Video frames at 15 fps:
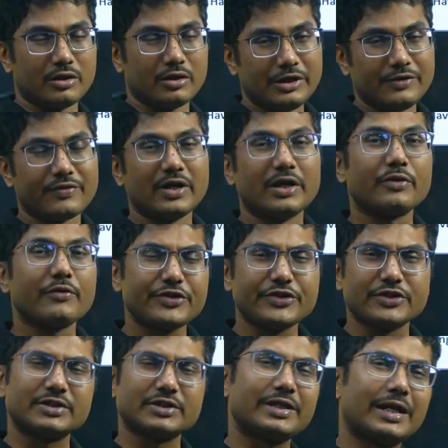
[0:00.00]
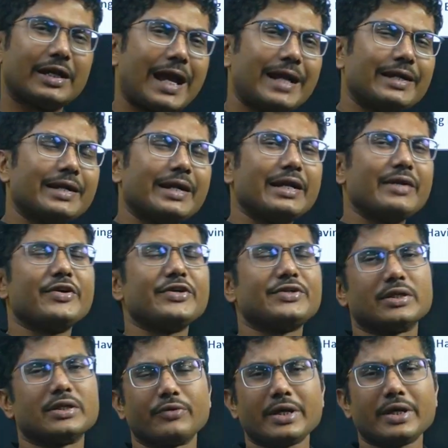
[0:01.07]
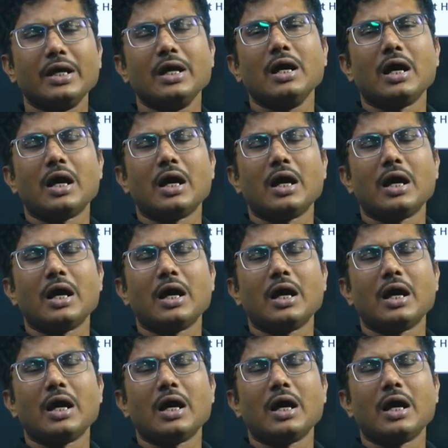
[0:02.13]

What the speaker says: different questions. Write a derivation, okay?